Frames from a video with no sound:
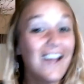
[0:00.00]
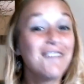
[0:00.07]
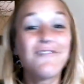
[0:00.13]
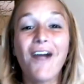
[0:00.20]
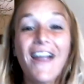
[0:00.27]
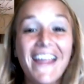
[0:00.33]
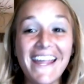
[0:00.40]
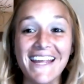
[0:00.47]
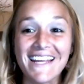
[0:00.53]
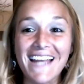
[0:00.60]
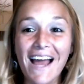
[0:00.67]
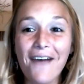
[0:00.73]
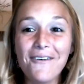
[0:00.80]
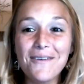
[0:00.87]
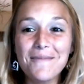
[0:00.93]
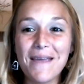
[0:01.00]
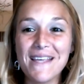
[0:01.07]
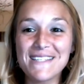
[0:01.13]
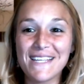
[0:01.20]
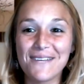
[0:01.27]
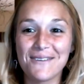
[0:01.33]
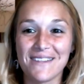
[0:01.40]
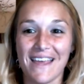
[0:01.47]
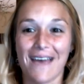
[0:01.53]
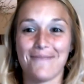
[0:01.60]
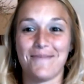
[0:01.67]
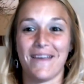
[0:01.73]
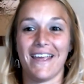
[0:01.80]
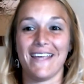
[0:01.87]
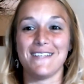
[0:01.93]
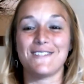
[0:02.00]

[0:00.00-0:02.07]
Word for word: Right. How amazing would that be?